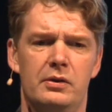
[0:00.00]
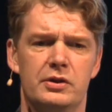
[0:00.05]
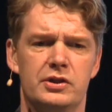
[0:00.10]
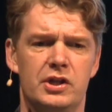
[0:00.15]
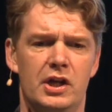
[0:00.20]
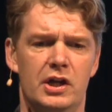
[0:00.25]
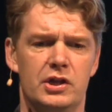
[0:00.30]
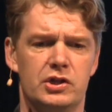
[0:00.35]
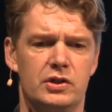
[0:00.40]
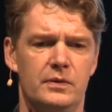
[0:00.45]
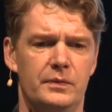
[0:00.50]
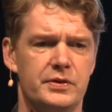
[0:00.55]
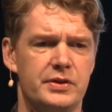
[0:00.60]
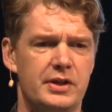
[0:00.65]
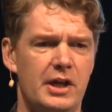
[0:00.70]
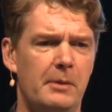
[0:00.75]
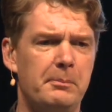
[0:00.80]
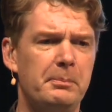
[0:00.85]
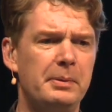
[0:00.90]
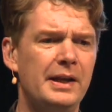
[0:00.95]
our
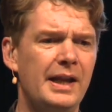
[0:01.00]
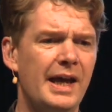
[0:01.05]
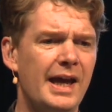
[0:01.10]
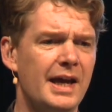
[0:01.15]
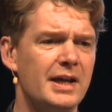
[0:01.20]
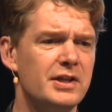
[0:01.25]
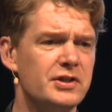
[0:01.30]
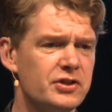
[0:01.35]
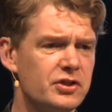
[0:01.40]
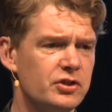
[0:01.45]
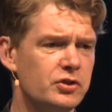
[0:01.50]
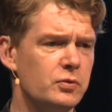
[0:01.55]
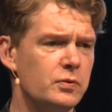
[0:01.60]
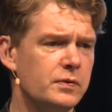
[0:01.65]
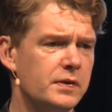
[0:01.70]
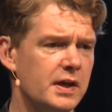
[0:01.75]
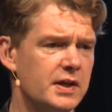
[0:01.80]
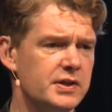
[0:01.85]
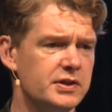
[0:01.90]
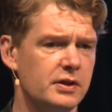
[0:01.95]
intentions, our plans to do
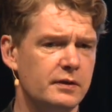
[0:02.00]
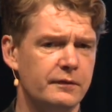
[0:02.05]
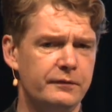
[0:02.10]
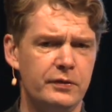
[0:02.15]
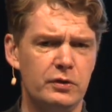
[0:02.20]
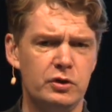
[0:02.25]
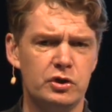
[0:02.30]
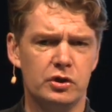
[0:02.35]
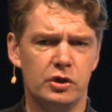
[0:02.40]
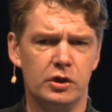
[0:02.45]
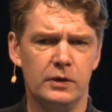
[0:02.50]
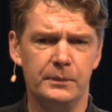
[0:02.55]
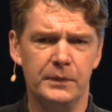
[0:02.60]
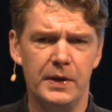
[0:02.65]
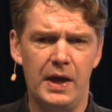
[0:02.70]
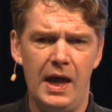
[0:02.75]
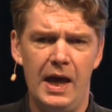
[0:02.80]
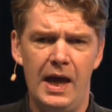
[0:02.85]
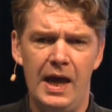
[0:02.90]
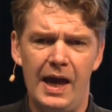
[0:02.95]
things in the
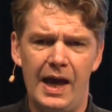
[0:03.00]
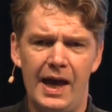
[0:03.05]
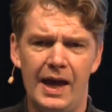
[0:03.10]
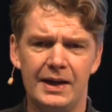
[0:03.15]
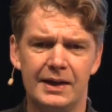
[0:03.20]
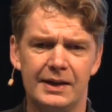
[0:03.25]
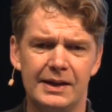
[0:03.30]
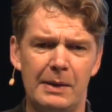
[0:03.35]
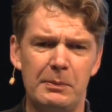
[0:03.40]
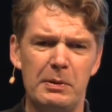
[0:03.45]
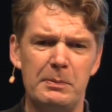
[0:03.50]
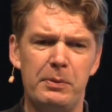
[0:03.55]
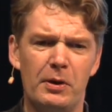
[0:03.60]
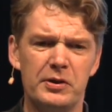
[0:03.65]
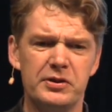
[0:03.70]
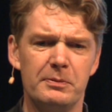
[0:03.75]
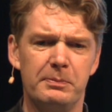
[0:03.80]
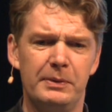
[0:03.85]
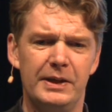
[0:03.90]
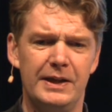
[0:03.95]
future, and can we
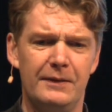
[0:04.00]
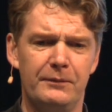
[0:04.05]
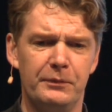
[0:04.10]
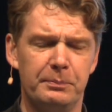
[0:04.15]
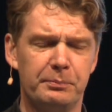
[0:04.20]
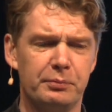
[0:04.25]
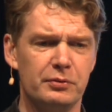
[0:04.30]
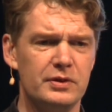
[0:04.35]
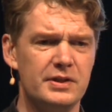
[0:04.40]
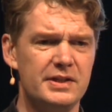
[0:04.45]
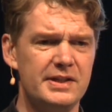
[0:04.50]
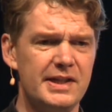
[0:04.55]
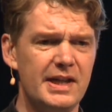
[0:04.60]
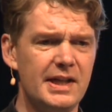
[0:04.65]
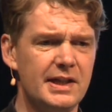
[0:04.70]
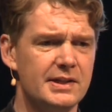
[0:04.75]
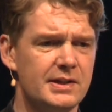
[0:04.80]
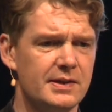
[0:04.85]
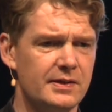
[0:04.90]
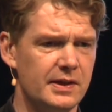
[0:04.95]
possibly even
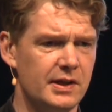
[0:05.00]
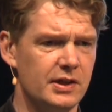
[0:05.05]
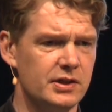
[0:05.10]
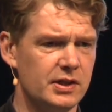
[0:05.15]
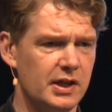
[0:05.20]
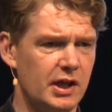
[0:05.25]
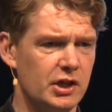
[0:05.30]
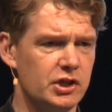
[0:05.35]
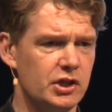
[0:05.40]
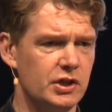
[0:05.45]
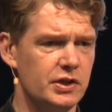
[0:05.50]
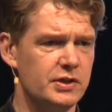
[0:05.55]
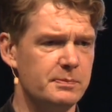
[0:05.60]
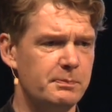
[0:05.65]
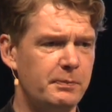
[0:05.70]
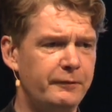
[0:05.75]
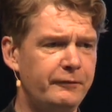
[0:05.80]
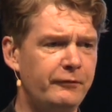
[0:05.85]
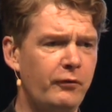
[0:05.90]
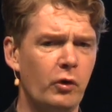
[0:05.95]
predict the intentions
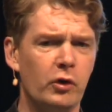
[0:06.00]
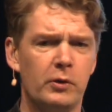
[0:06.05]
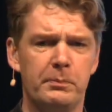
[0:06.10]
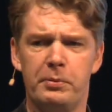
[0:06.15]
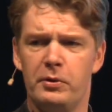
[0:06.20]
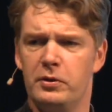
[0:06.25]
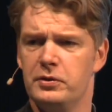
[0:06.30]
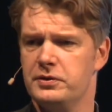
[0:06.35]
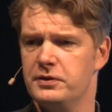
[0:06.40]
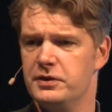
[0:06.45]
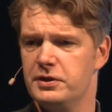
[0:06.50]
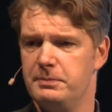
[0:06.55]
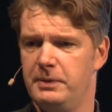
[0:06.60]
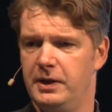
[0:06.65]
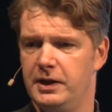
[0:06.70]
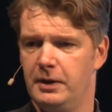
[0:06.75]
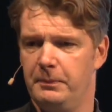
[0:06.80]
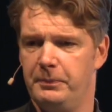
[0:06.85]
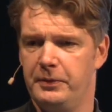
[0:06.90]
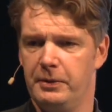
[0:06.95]
before a person has
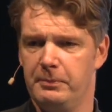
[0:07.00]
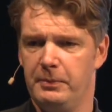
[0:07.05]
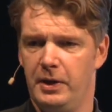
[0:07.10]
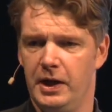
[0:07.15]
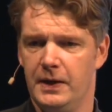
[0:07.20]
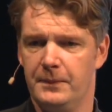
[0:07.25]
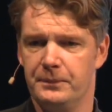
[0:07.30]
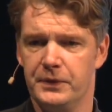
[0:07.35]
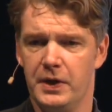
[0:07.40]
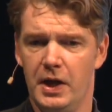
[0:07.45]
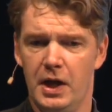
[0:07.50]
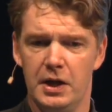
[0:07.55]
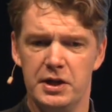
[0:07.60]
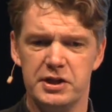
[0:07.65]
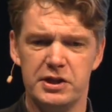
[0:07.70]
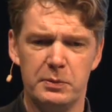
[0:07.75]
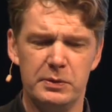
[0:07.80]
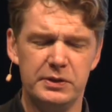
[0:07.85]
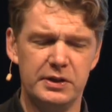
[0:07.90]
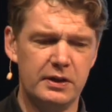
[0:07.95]
made up their mind?
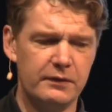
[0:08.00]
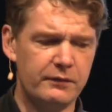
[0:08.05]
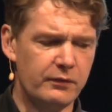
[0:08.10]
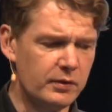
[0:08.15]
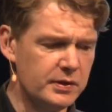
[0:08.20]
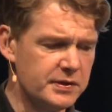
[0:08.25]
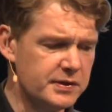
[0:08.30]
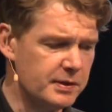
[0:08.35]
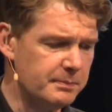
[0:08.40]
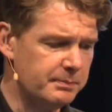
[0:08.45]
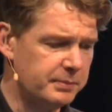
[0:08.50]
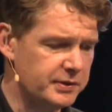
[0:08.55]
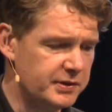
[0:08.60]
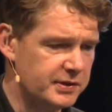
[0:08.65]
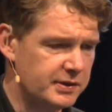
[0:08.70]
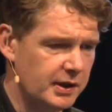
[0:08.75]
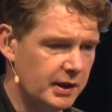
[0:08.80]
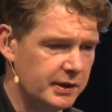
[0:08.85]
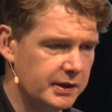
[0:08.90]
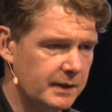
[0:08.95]
So we did a very simple
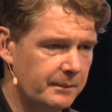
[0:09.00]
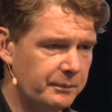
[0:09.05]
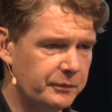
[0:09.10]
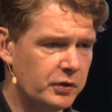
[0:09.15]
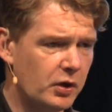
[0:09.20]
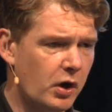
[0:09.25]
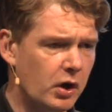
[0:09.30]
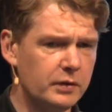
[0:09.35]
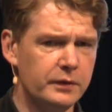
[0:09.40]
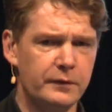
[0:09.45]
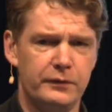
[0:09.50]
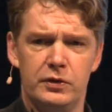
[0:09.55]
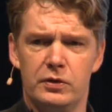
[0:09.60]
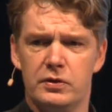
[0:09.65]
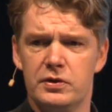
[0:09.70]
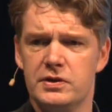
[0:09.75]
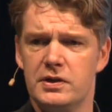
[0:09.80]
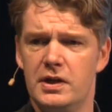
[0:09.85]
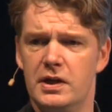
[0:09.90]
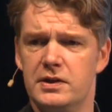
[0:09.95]
study. Cognitive
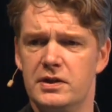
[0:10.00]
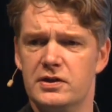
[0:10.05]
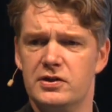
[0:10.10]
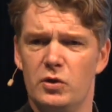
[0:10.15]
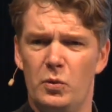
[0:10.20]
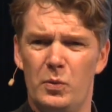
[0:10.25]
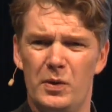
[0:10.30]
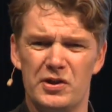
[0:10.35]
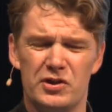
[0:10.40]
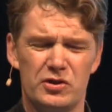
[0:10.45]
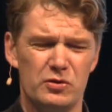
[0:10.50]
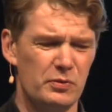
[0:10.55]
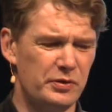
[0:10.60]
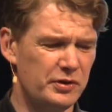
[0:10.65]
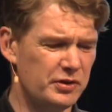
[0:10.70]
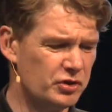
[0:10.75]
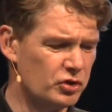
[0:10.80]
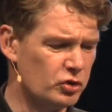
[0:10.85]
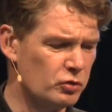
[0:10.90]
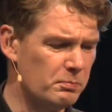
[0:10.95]
neuroscientists always do
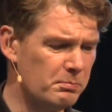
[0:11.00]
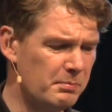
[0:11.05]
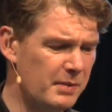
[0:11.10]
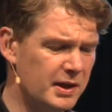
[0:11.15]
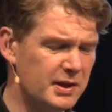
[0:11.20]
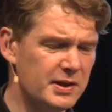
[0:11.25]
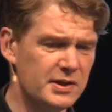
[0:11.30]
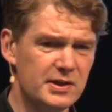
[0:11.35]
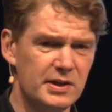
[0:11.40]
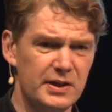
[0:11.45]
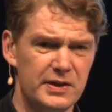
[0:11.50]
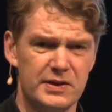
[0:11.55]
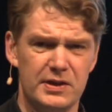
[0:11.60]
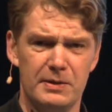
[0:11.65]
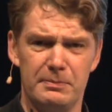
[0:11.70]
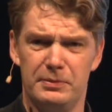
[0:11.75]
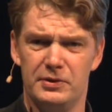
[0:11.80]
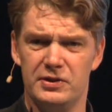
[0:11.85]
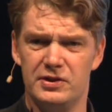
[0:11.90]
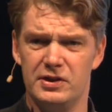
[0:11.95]
these tremendously
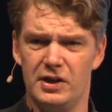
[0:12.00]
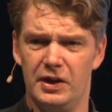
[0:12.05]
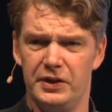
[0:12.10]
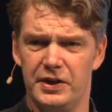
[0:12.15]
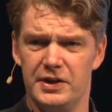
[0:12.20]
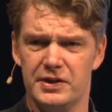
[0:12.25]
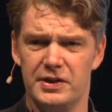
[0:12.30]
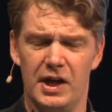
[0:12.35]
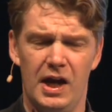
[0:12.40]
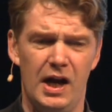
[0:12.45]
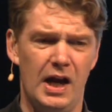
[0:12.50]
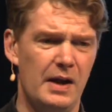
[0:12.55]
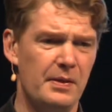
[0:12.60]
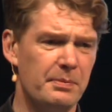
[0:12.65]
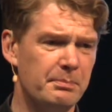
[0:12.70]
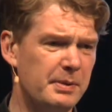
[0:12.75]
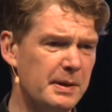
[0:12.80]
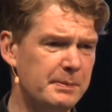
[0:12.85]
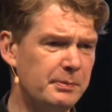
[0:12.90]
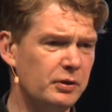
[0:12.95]
simple studies.
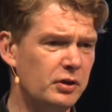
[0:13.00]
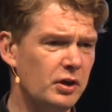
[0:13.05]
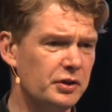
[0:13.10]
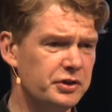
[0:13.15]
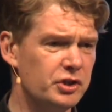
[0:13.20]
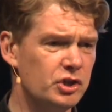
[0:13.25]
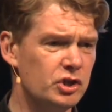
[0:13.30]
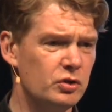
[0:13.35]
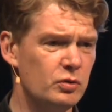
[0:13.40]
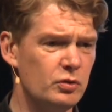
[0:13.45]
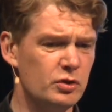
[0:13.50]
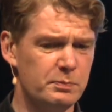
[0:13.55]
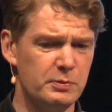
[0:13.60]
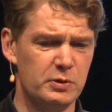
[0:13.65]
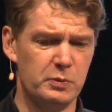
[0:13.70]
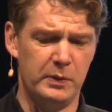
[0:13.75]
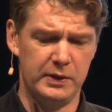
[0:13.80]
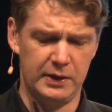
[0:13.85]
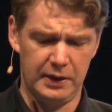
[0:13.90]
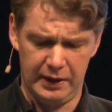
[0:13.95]
People got to choose
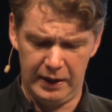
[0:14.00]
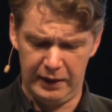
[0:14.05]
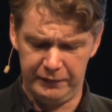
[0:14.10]
between a